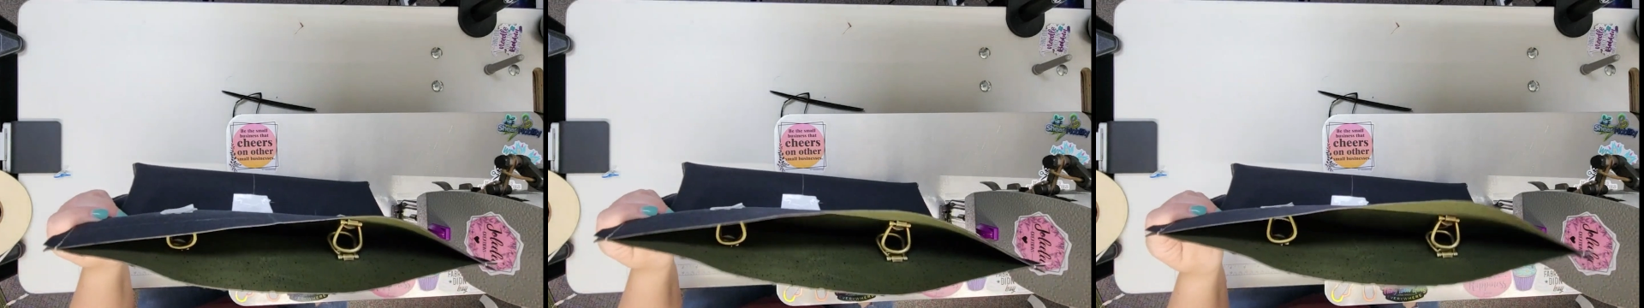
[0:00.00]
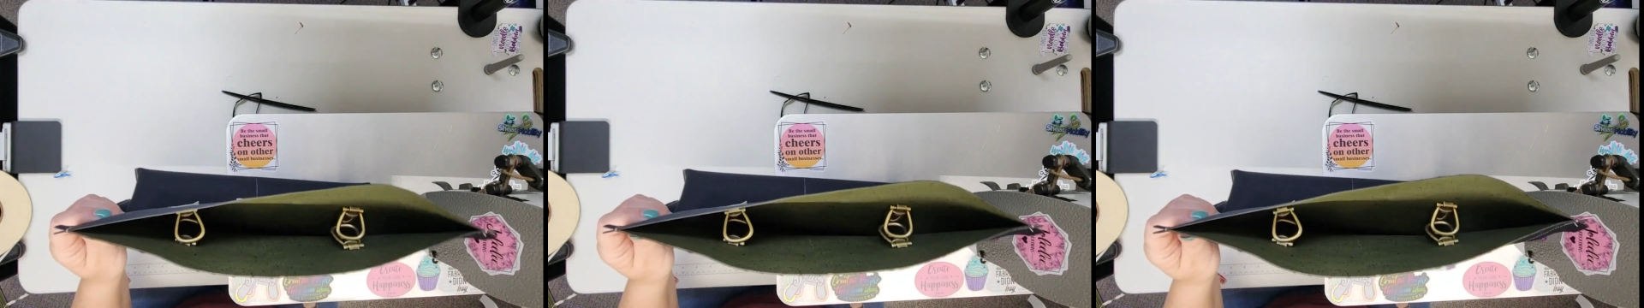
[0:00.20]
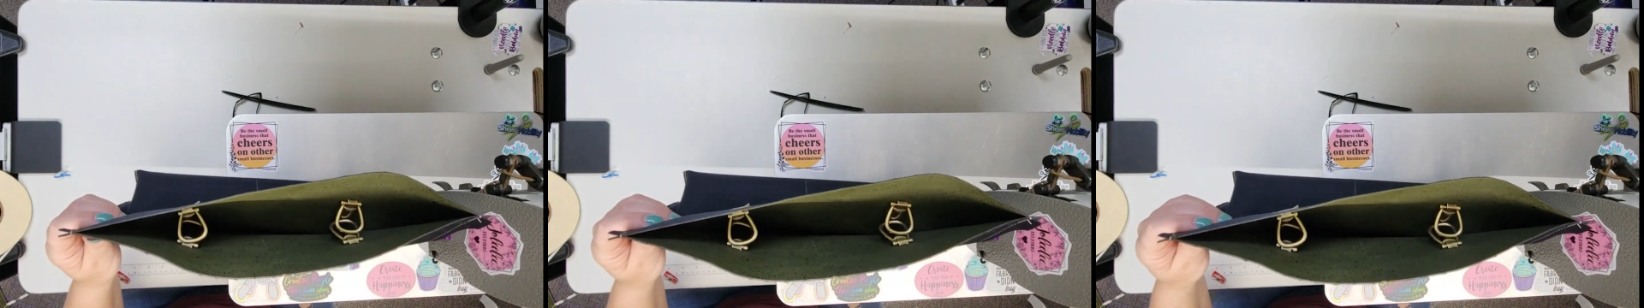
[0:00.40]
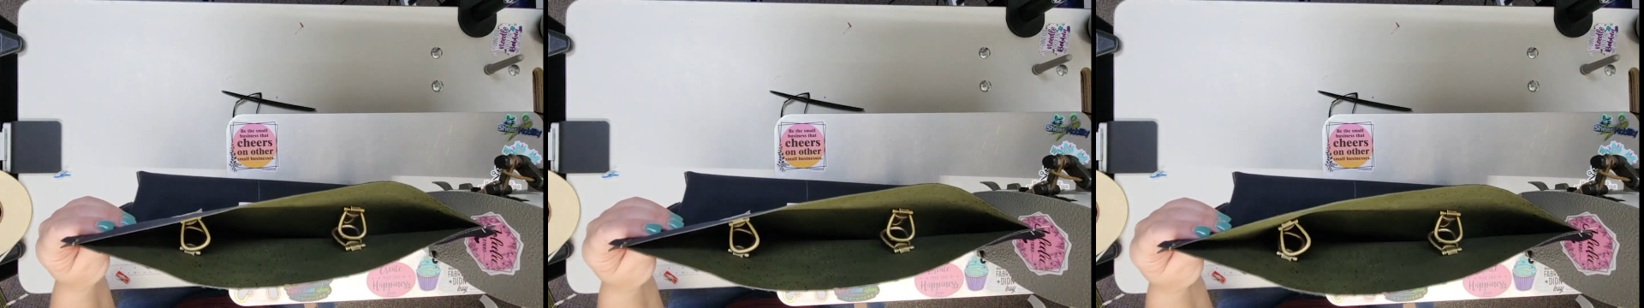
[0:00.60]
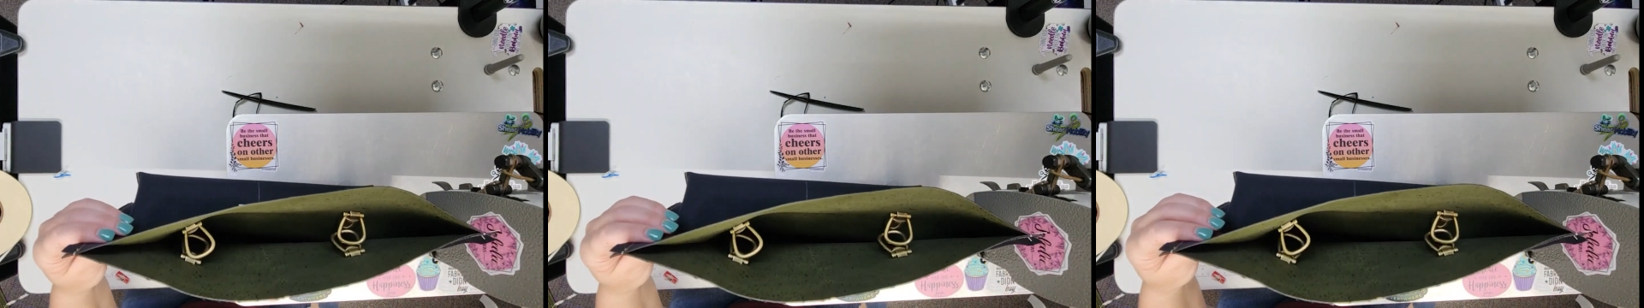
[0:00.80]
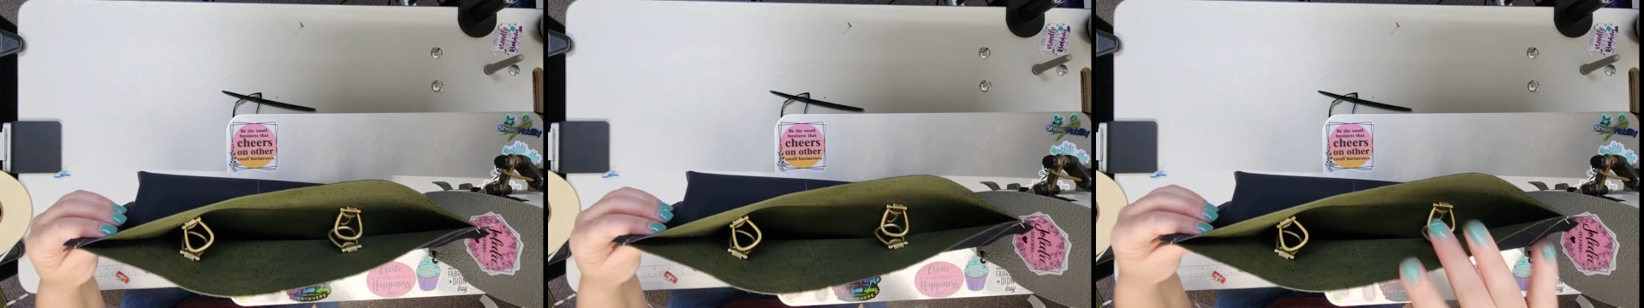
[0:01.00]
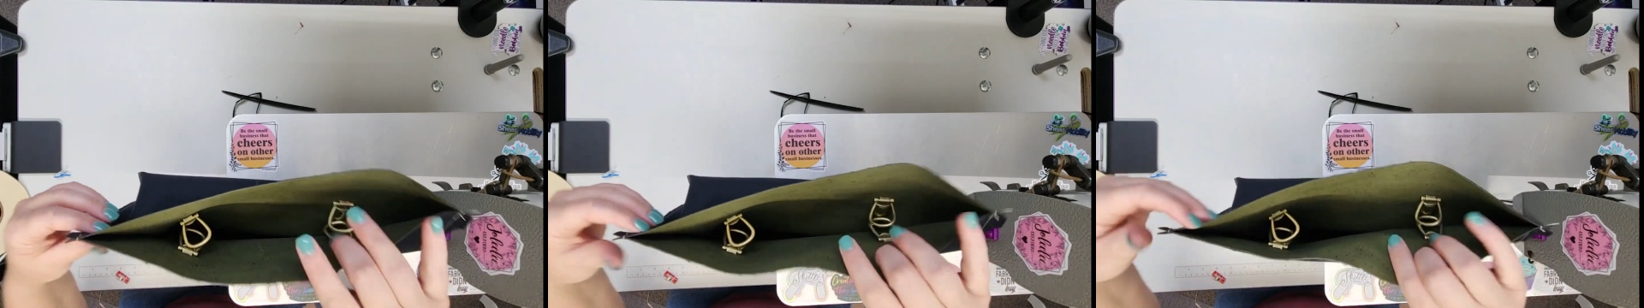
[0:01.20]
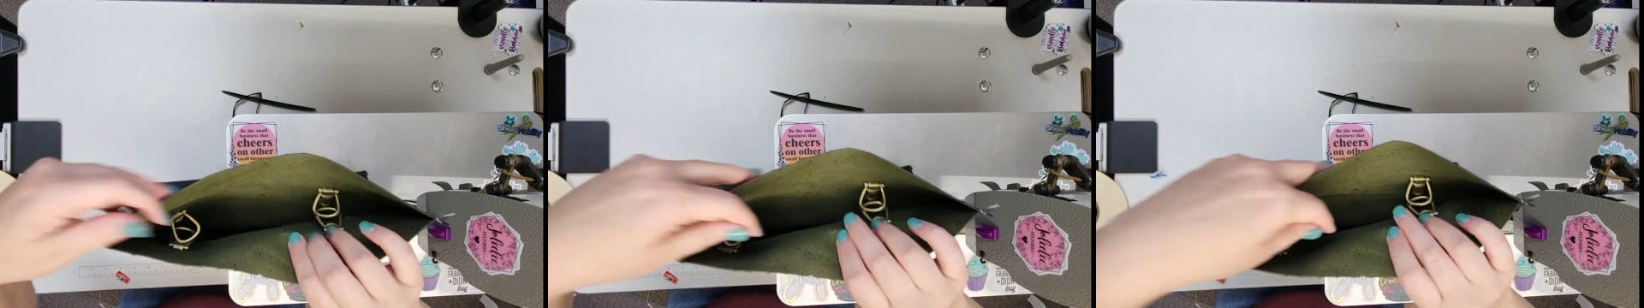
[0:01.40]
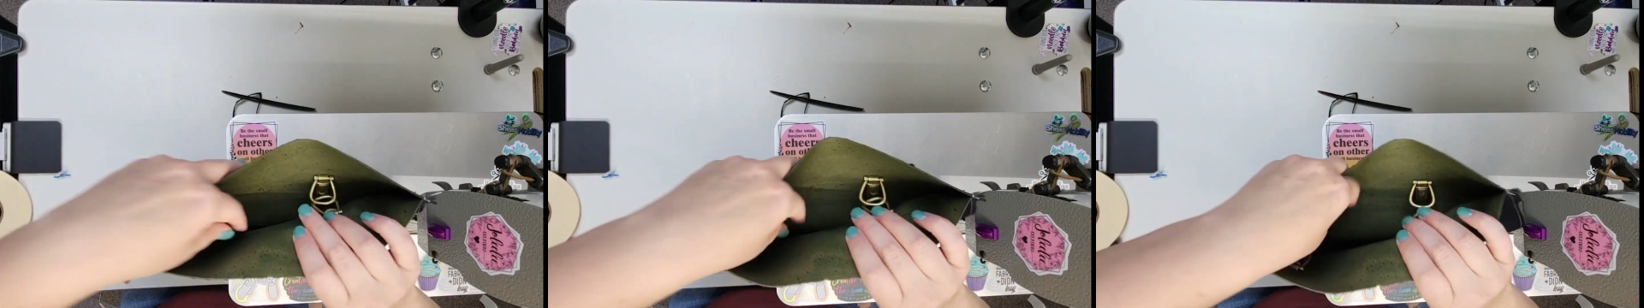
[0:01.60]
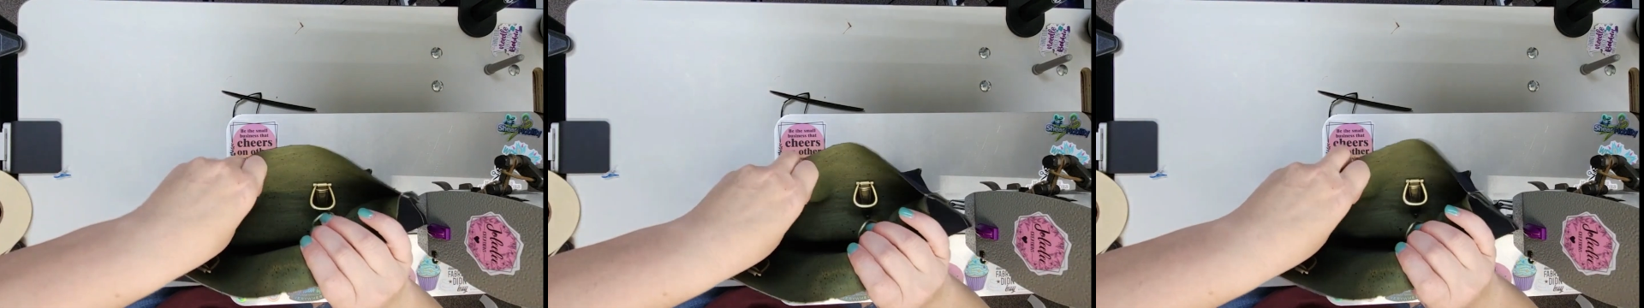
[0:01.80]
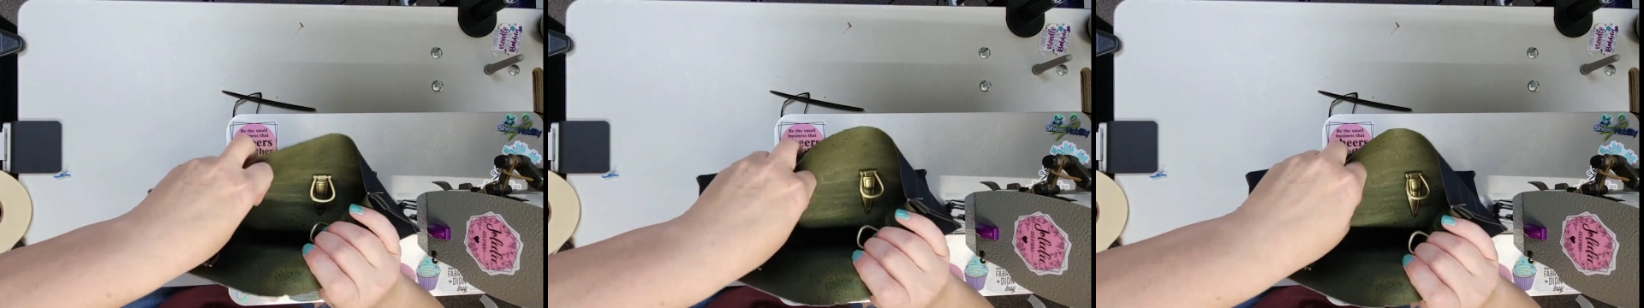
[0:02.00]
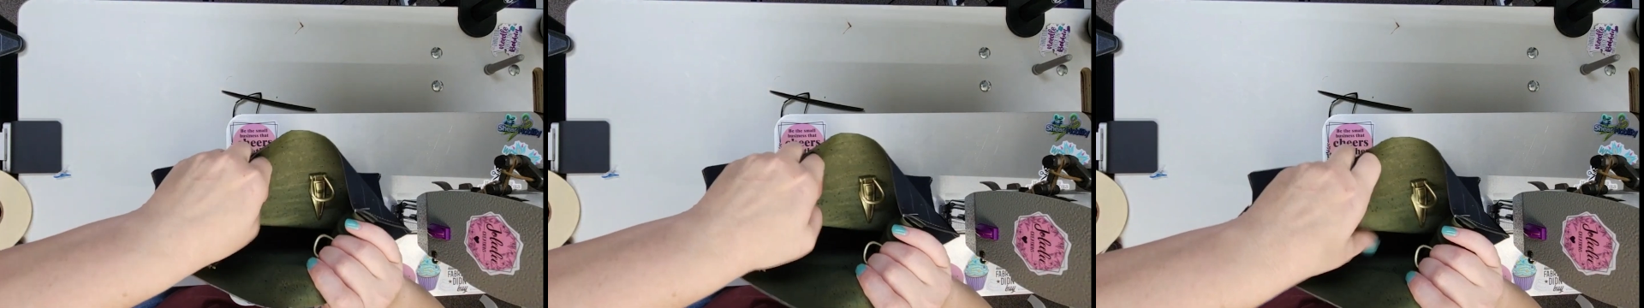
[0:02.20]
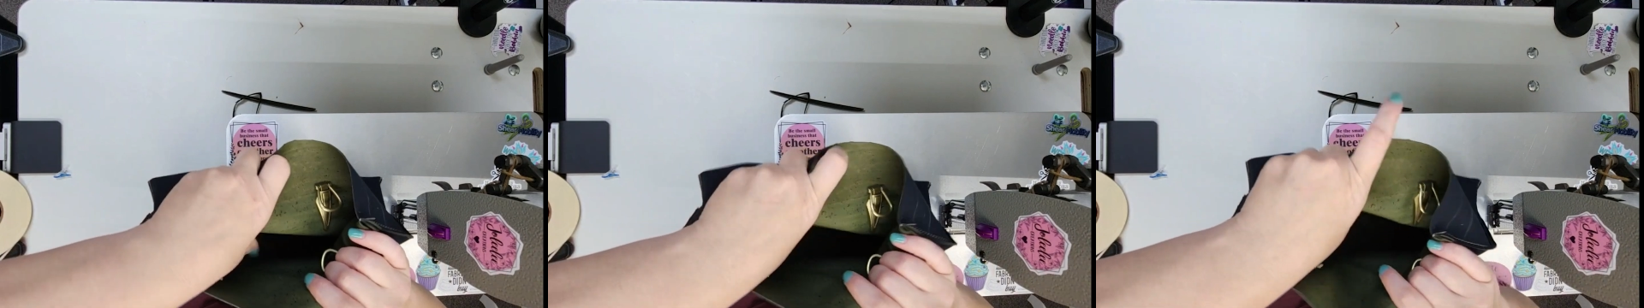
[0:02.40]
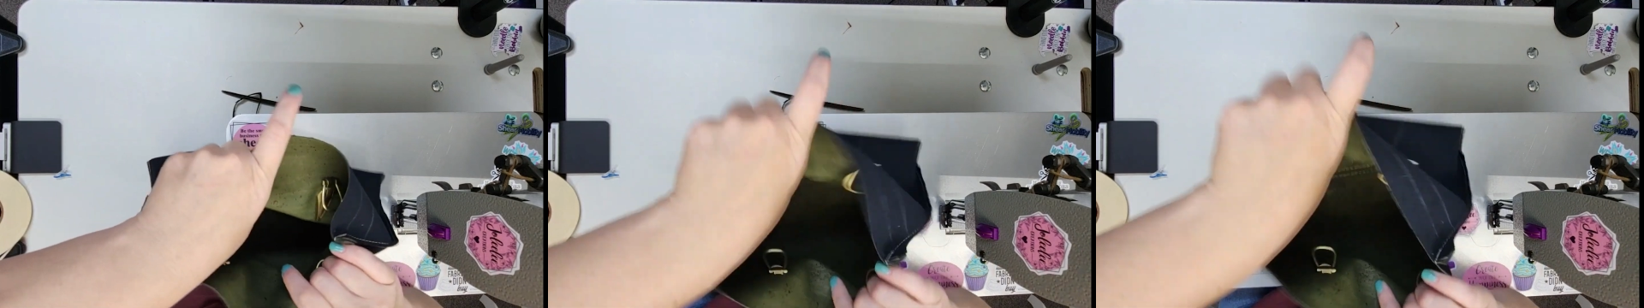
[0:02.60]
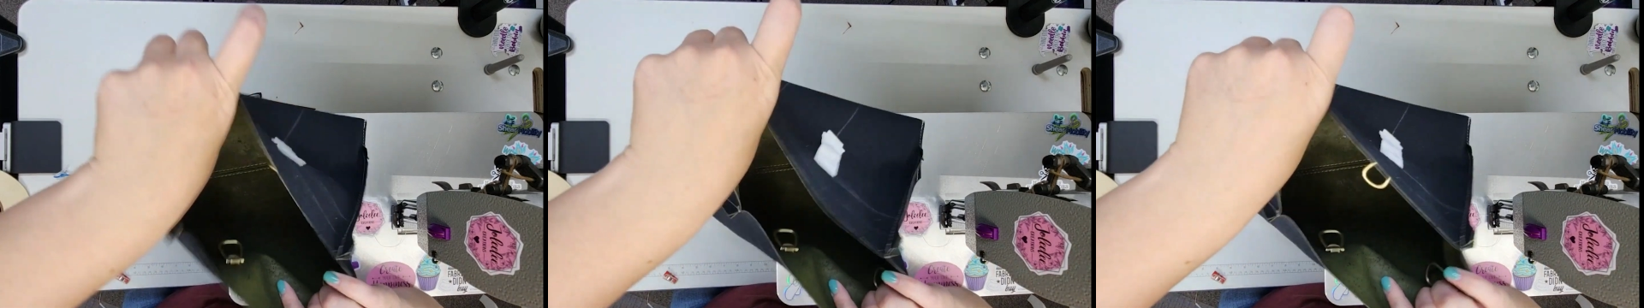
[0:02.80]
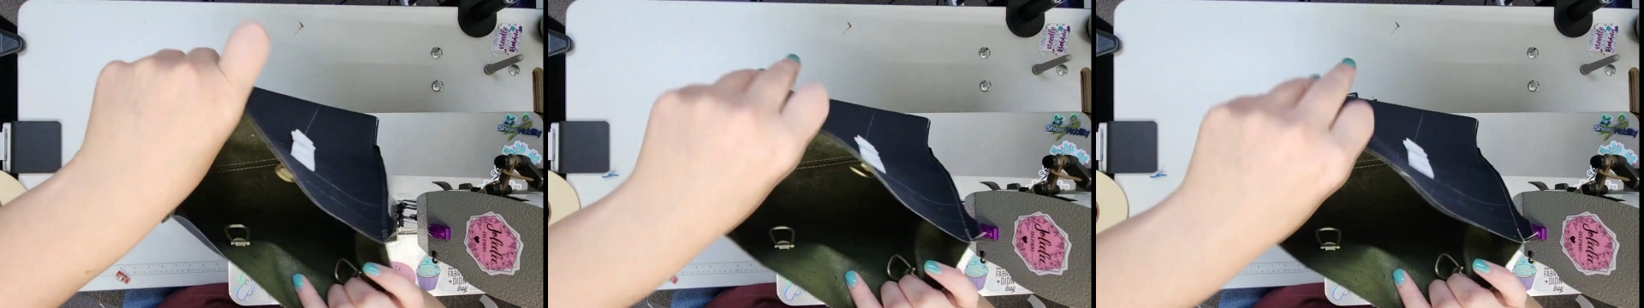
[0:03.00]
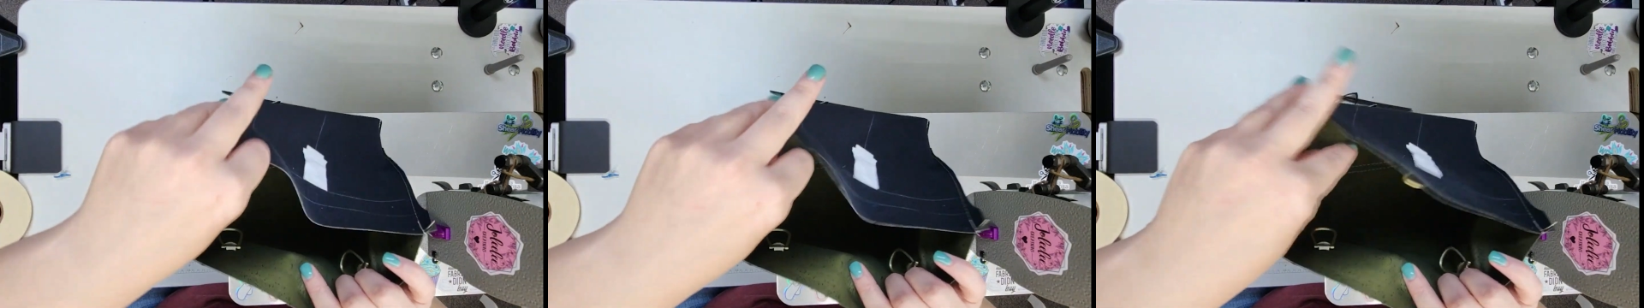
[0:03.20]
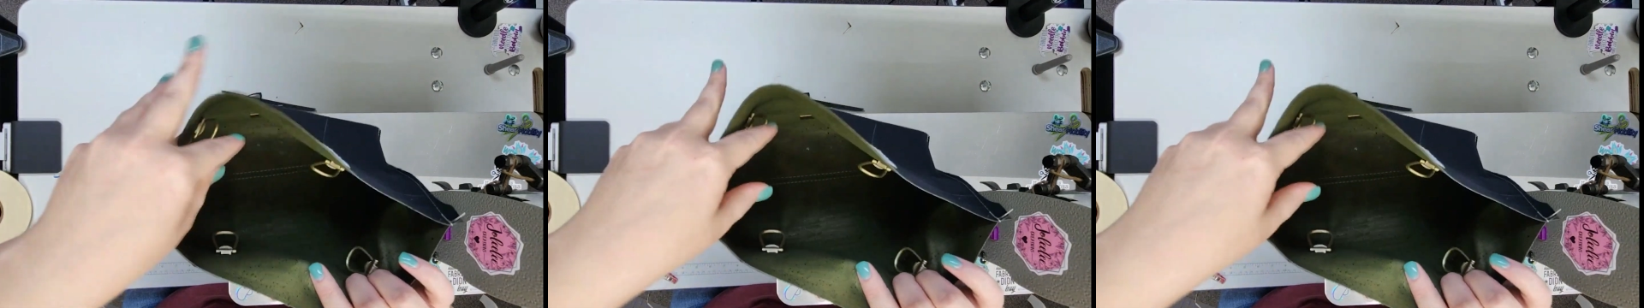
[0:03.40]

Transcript: (no speaker visible)